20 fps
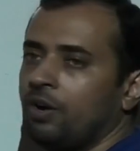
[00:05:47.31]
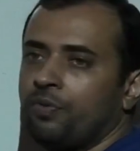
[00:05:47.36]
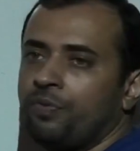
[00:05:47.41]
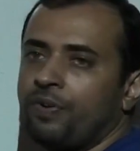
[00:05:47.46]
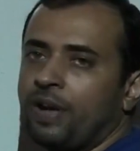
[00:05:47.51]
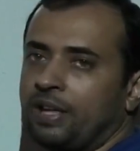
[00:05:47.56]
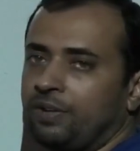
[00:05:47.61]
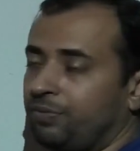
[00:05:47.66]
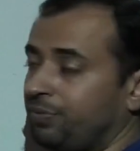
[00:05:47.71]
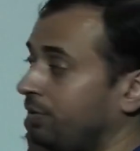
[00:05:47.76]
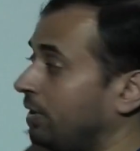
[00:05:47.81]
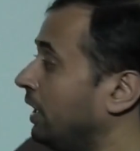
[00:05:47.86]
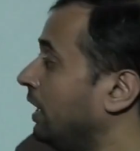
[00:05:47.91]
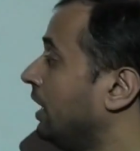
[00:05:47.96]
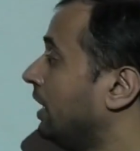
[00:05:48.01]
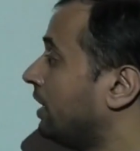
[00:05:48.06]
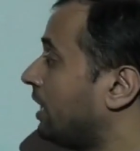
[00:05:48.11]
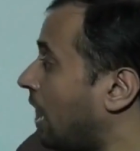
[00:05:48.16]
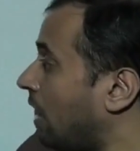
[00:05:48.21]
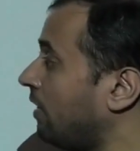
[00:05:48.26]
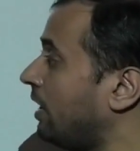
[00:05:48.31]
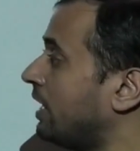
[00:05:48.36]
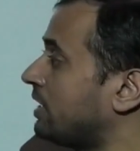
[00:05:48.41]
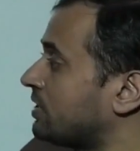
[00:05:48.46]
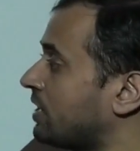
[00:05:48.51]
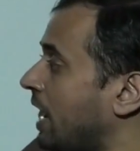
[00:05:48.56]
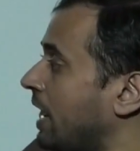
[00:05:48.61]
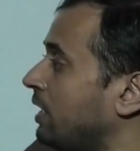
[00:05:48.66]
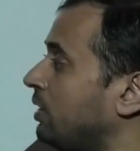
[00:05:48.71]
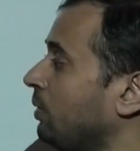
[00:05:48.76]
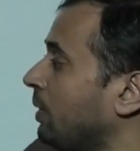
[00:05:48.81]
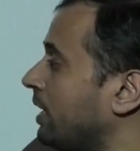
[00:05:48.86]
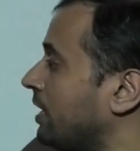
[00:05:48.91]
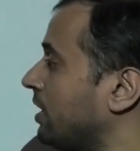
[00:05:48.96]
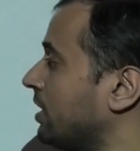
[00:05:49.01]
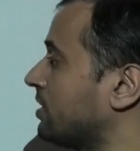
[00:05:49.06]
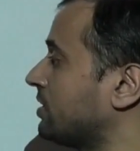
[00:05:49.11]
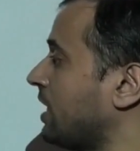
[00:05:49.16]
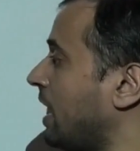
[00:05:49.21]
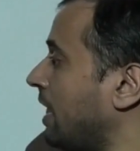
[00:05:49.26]
5. Now let's try to
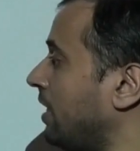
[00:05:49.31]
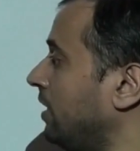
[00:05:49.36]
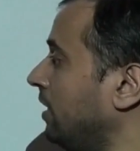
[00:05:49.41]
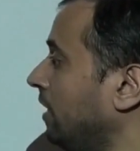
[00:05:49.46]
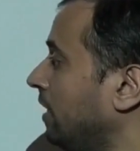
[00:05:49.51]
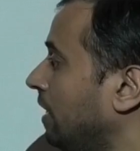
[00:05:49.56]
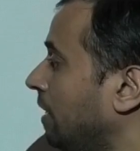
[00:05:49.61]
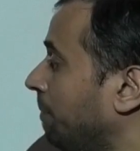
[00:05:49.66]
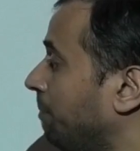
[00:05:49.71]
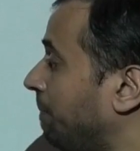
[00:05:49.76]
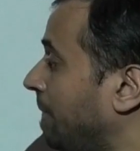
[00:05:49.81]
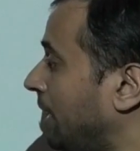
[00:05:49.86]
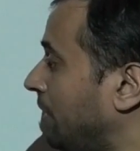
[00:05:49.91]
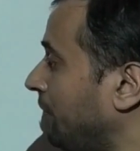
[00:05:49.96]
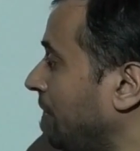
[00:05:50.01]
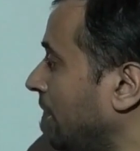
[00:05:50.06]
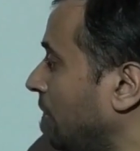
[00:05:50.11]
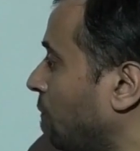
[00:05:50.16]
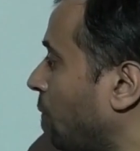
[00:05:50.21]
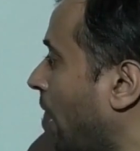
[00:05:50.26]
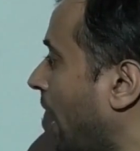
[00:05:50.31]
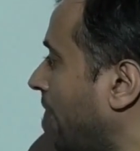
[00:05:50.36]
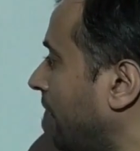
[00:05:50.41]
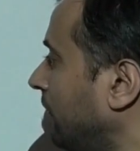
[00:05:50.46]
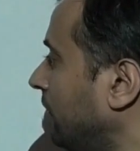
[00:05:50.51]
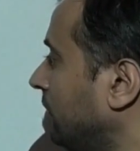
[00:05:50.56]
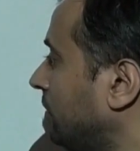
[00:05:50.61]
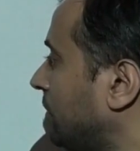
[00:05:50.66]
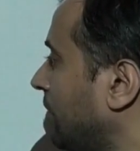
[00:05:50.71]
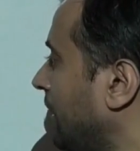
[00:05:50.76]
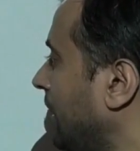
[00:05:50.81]
understand between 1,